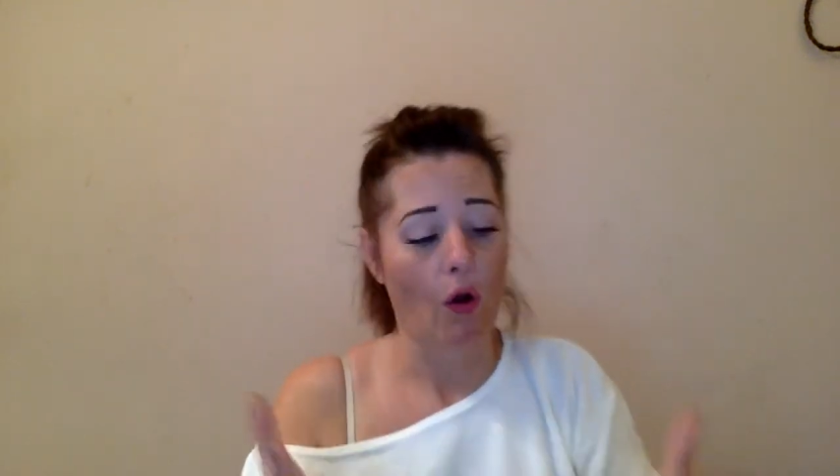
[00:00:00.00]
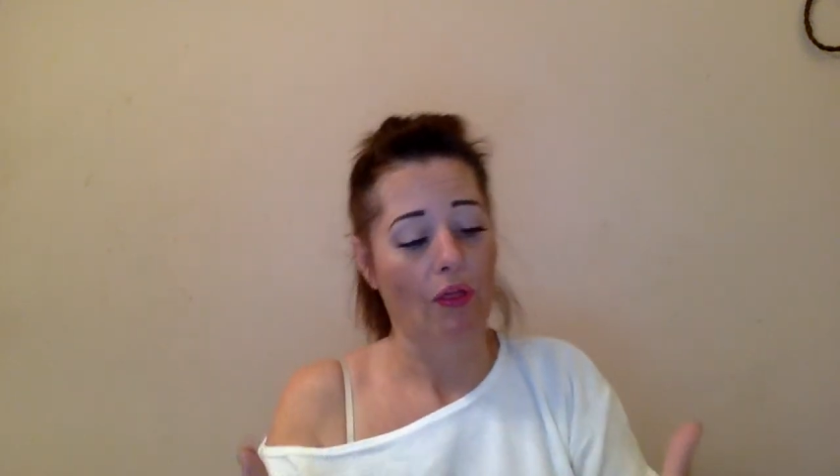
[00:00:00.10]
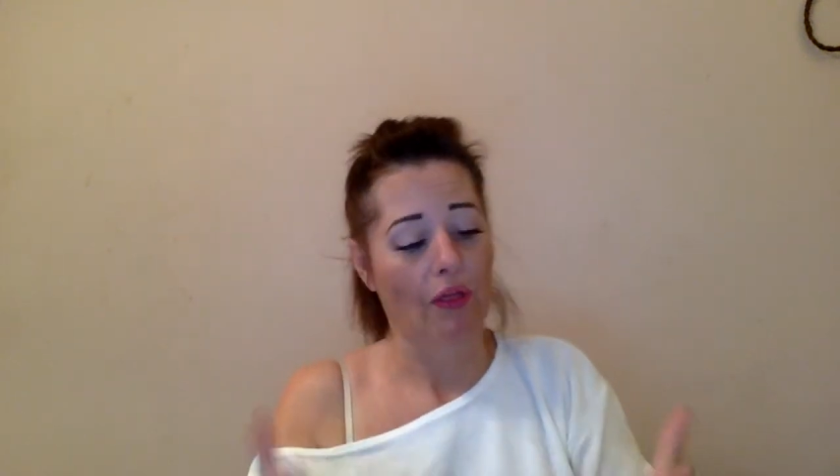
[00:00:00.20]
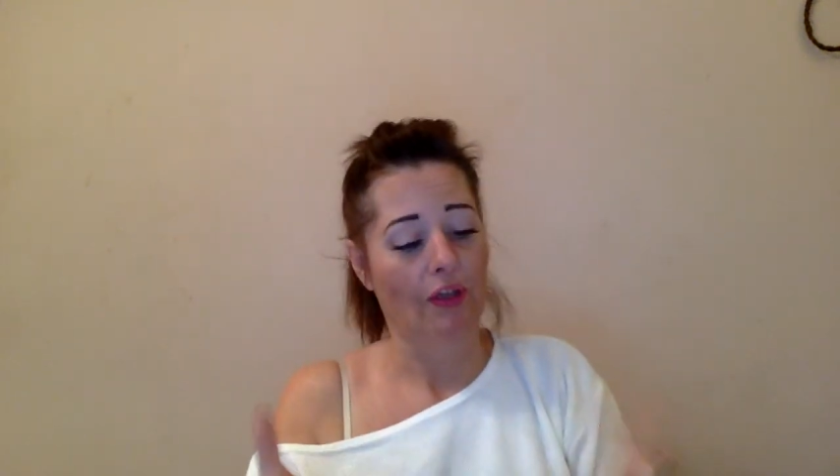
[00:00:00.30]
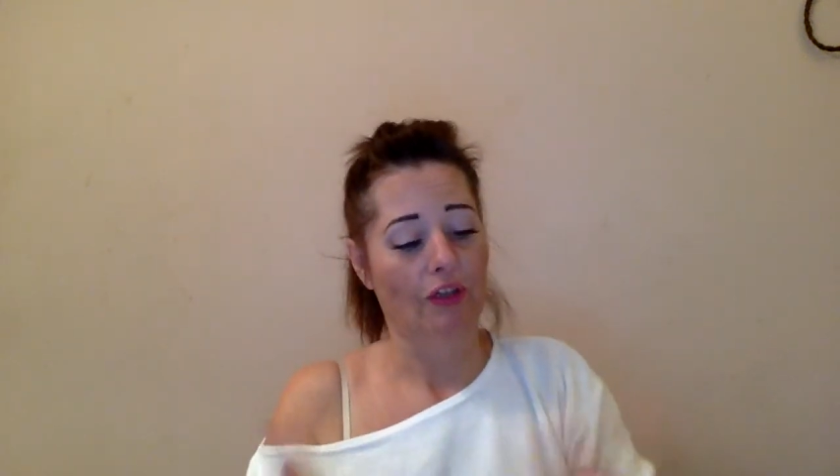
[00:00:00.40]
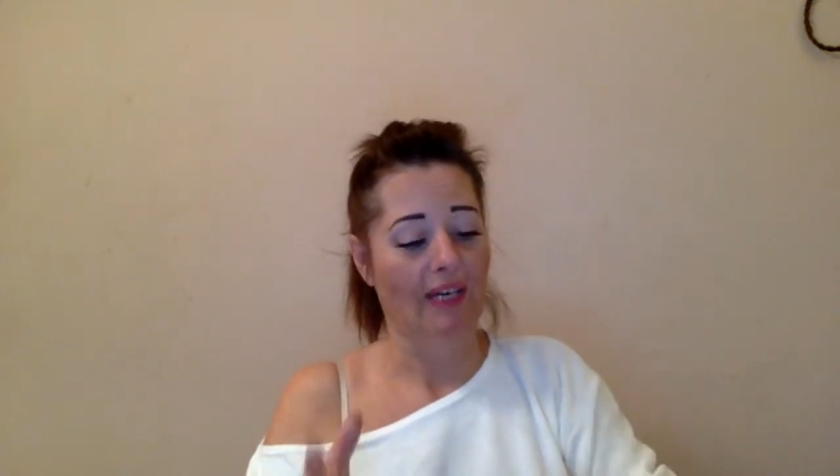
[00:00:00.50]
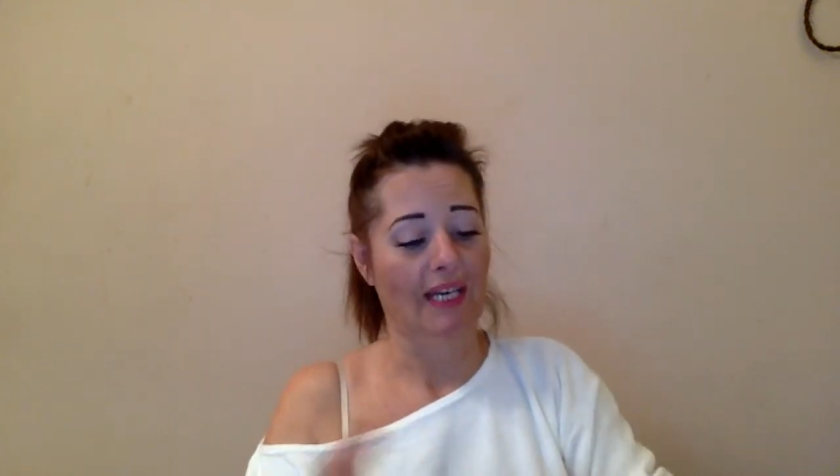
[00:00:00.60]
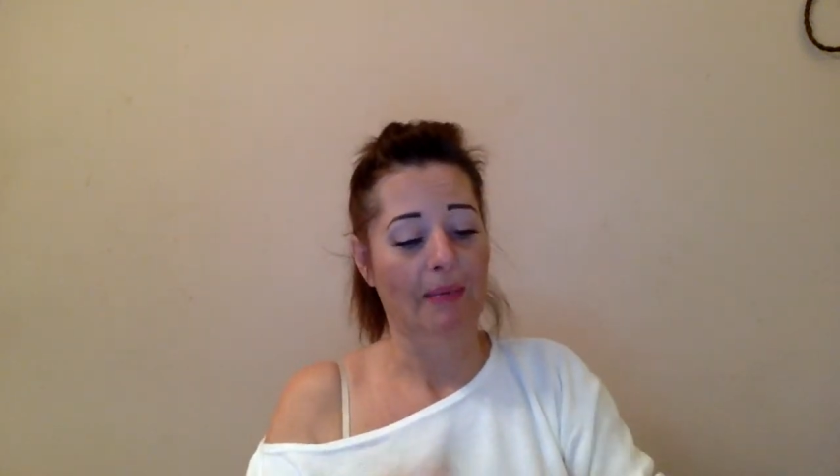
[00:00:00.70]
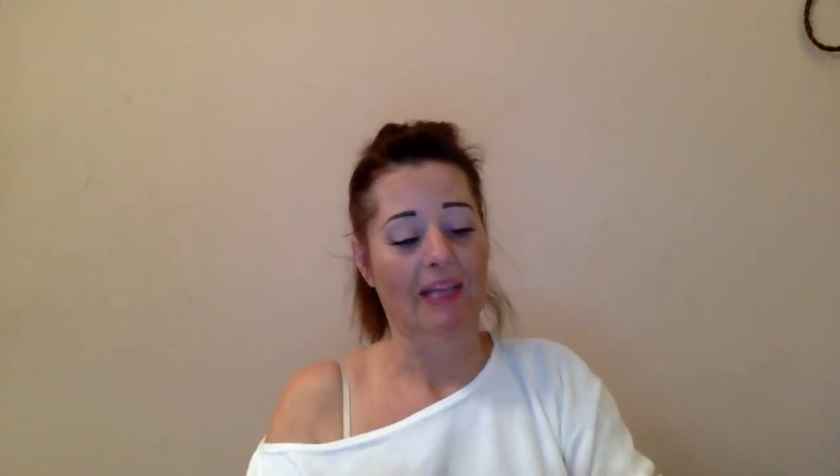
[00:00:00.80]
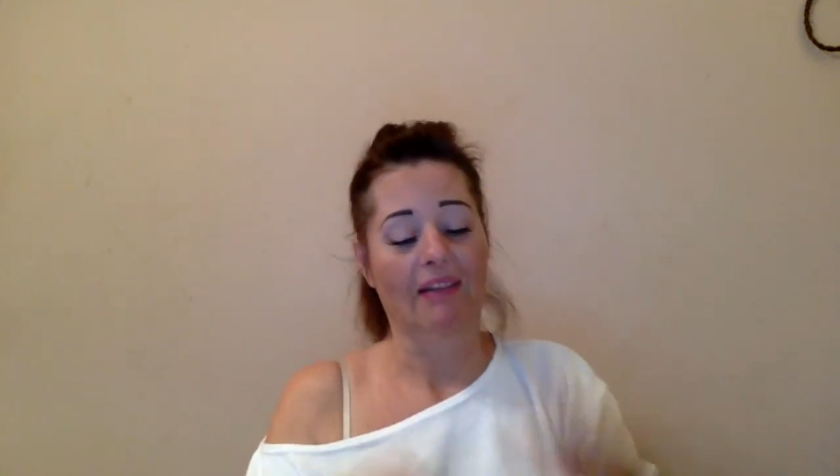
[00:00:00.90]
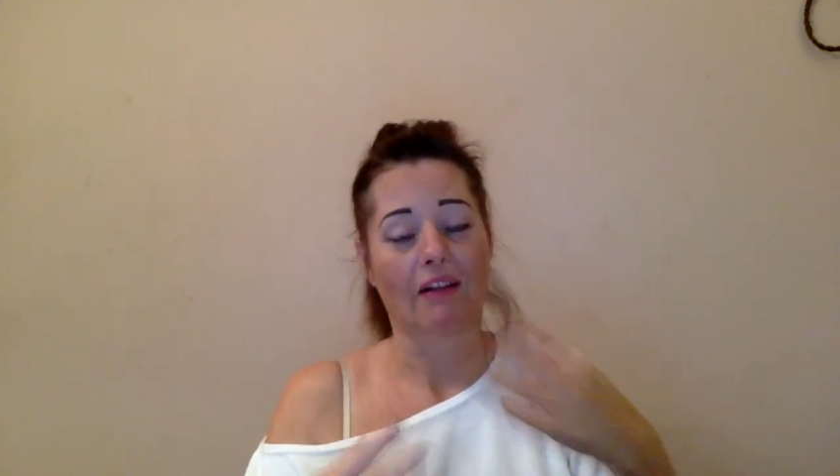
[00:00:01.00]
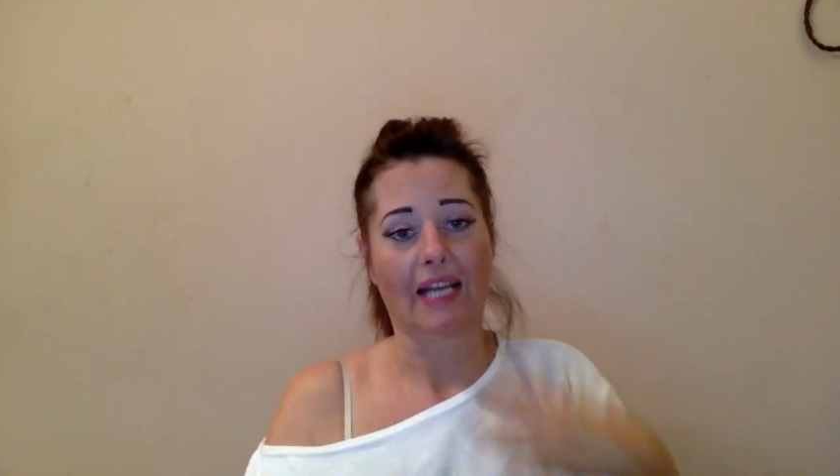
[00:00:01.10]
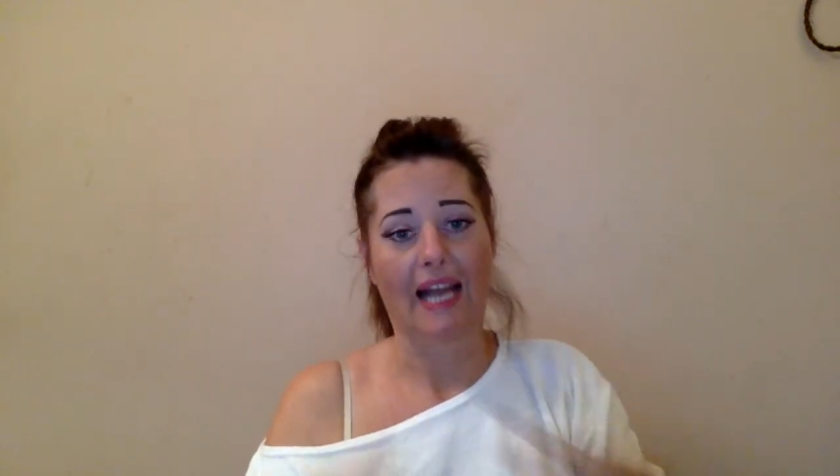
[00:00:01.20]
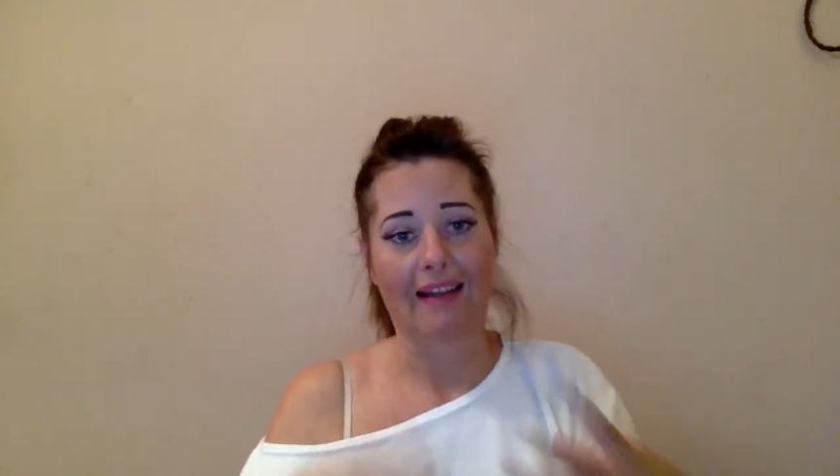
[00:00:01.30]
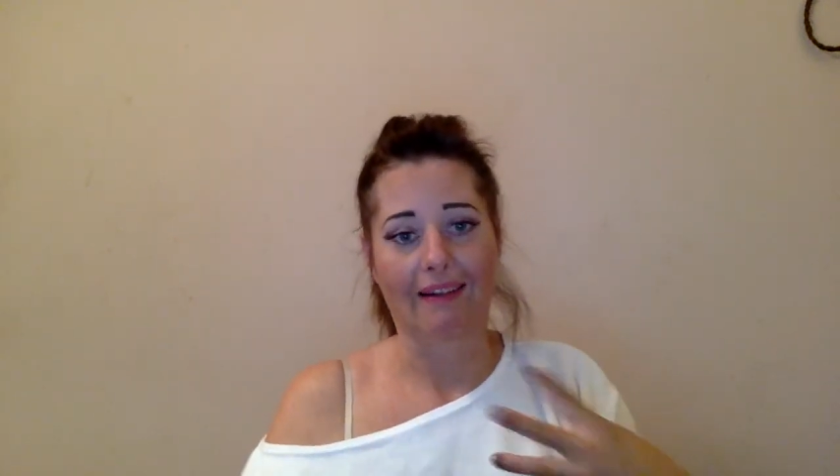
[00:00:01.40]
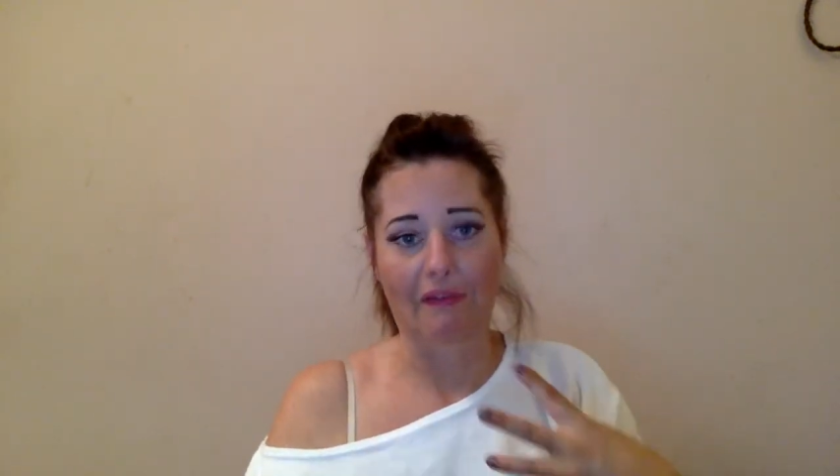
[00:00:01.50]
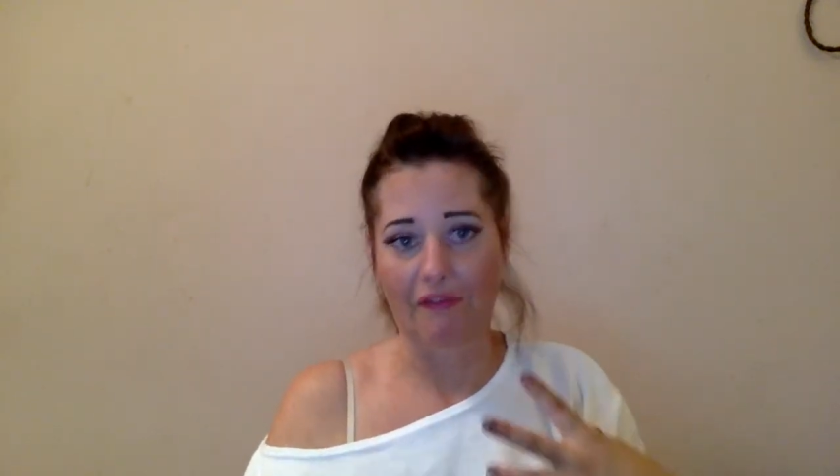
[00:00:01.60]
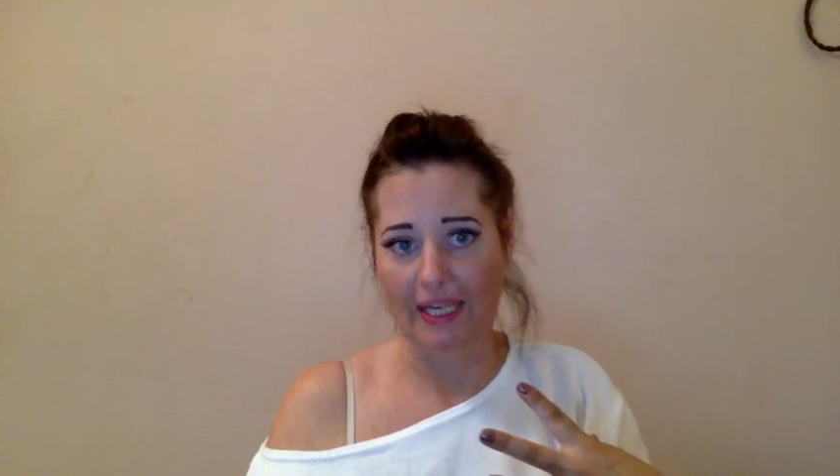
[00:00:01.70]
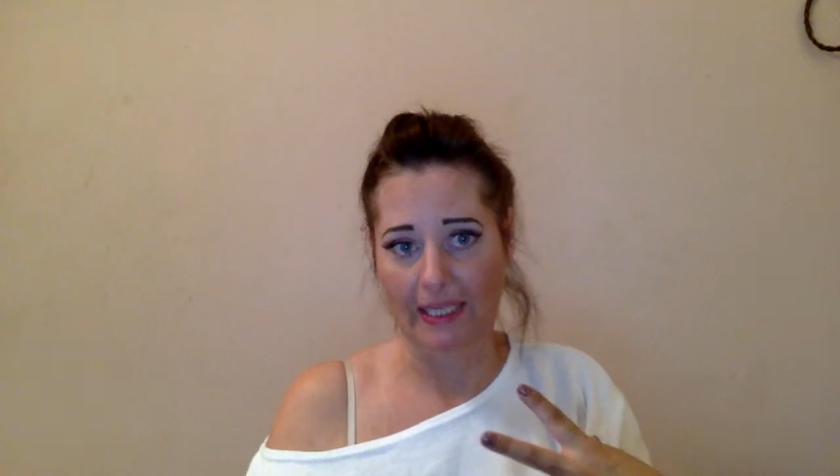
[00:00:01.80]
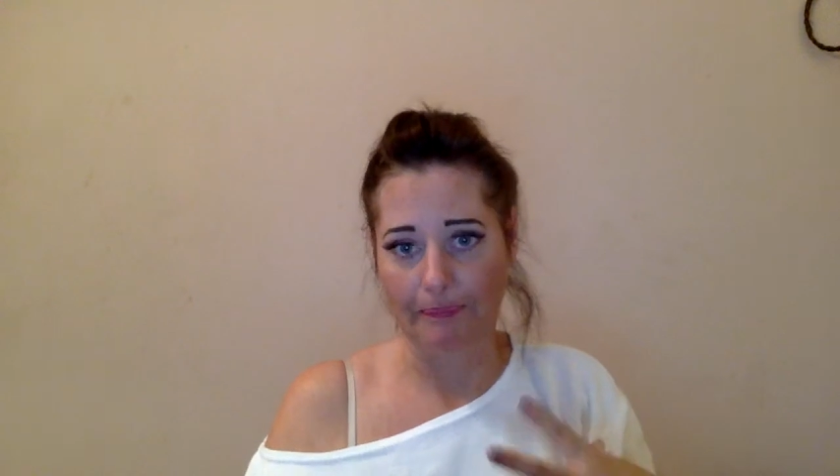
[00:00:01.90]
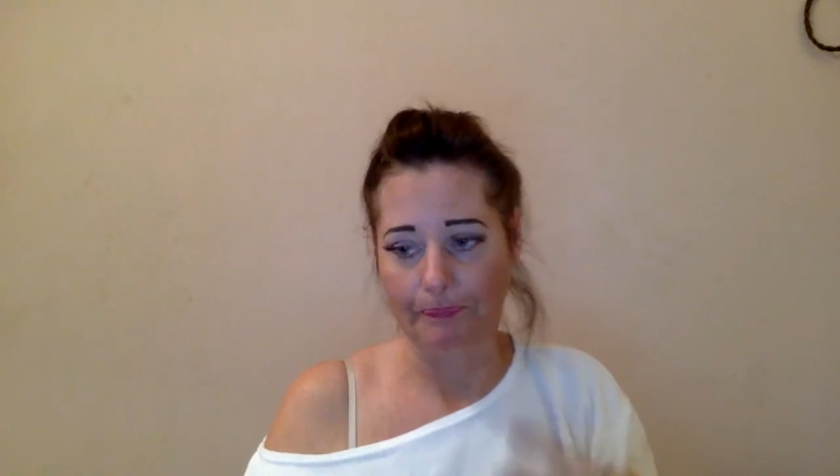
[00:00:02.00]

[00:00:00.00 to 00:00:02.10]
on the tricky bits like your hands and feet.